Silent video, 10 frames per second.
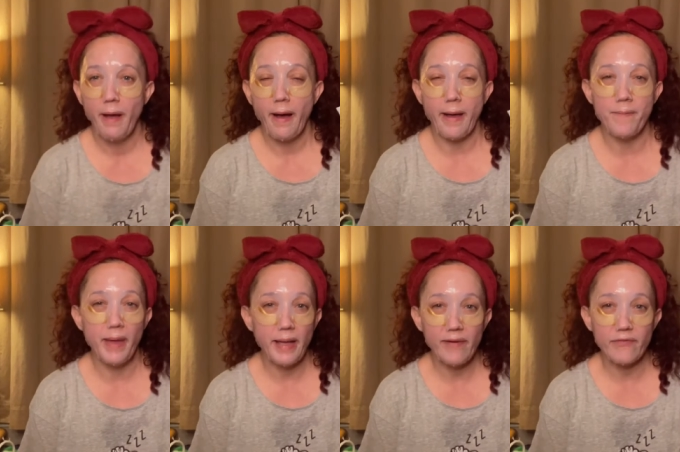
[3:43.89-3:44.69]
I
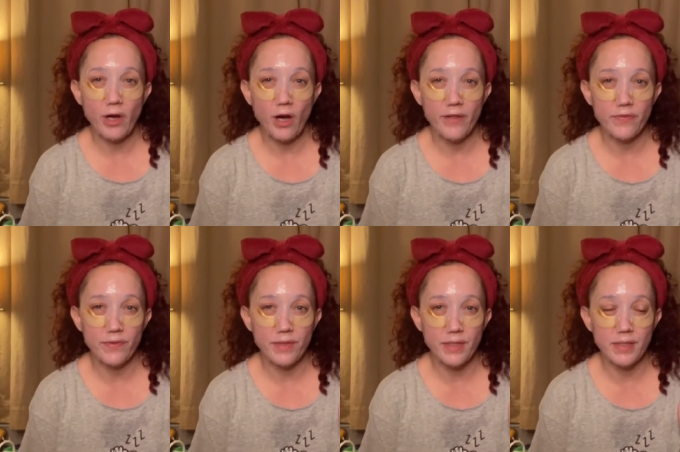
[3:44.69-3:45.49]
may have gotten
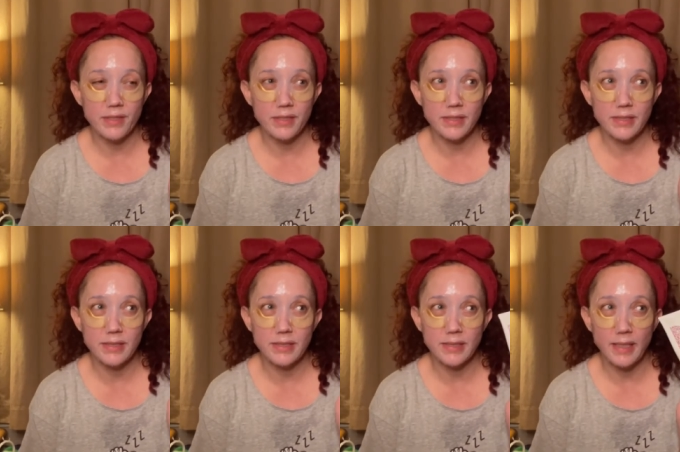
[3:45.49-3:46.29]

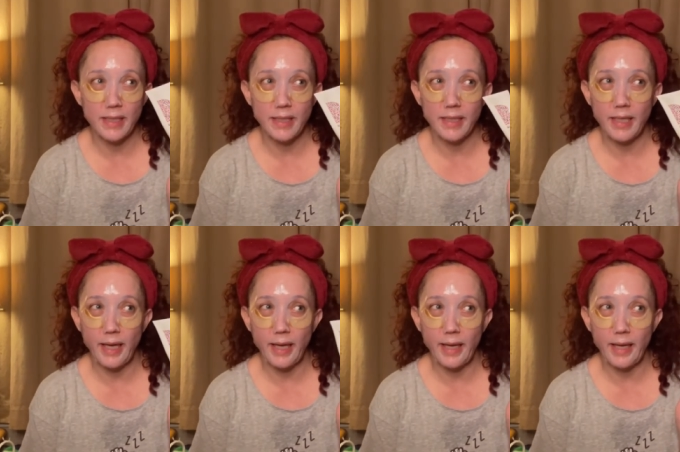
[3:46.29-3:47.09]
this in
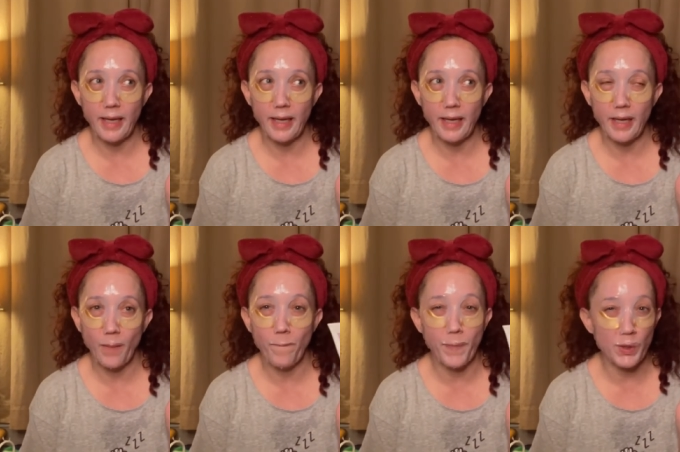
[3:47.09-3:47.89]
a
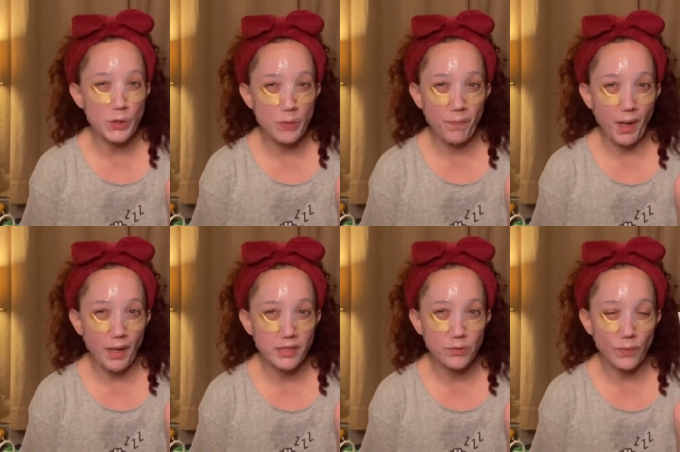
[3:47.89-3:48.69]
Birch
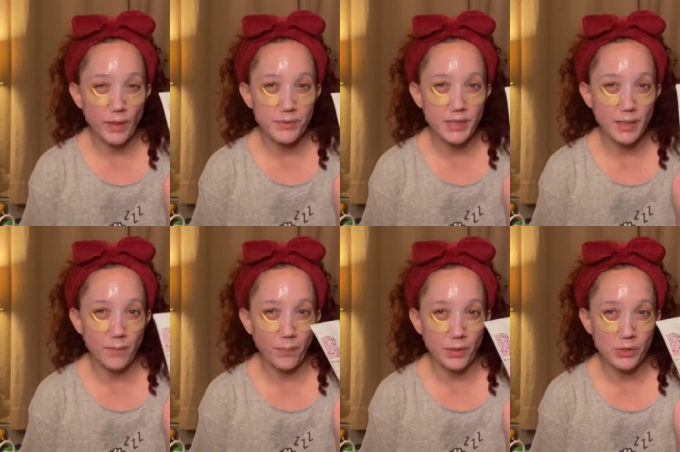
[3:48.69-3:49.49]
Box when I was getting
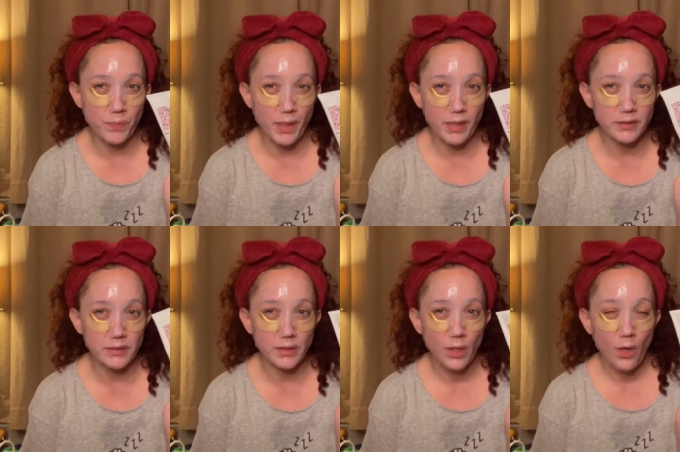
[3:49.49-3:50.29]
Birch Box